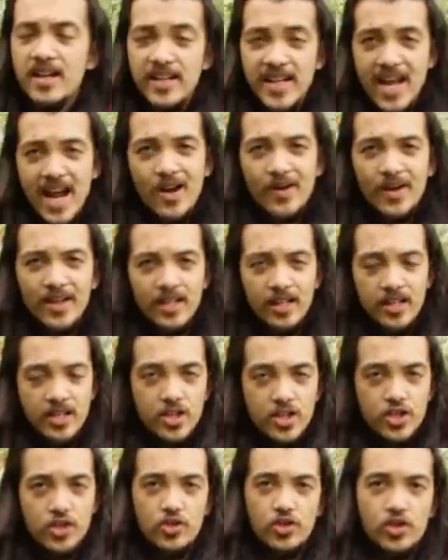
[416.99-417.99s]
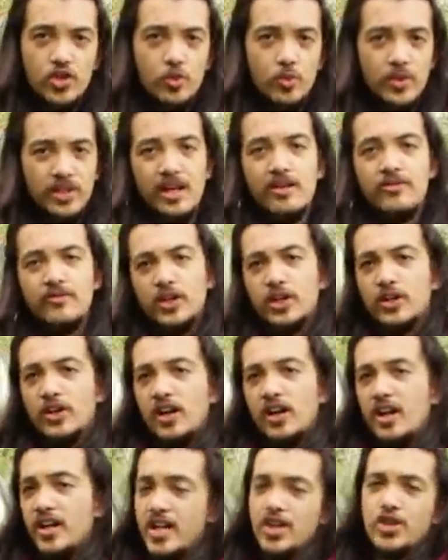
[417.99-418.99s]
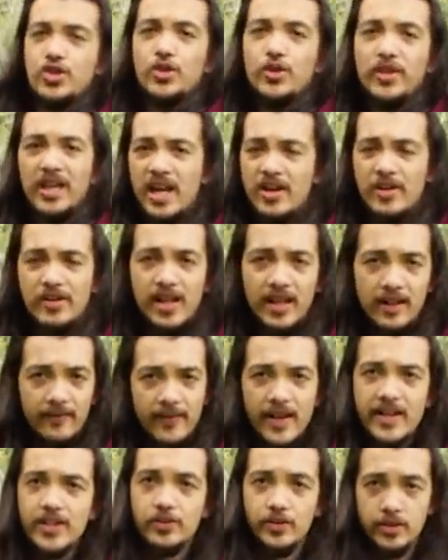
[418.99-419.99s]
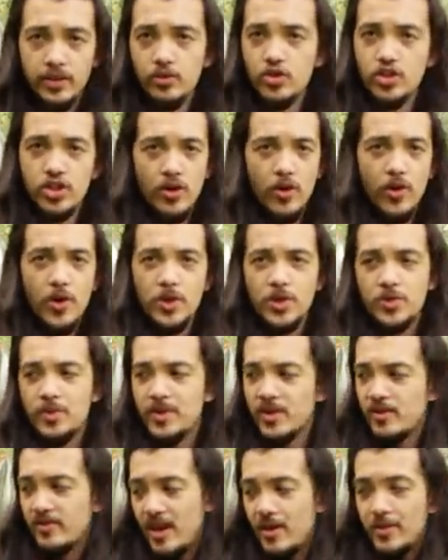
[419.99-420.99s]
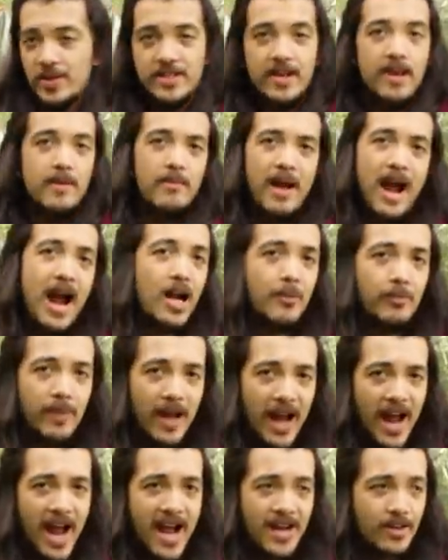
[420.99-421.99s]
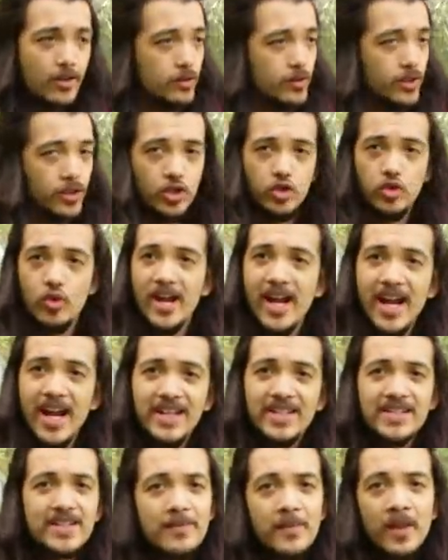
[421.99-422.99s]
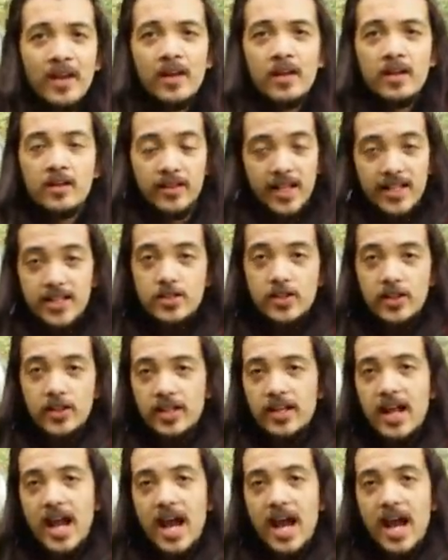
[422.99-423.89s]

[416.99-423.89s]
Now, in addition to whatever initial carrying vessel you chose, whether that was a backpack or a crate, let's look at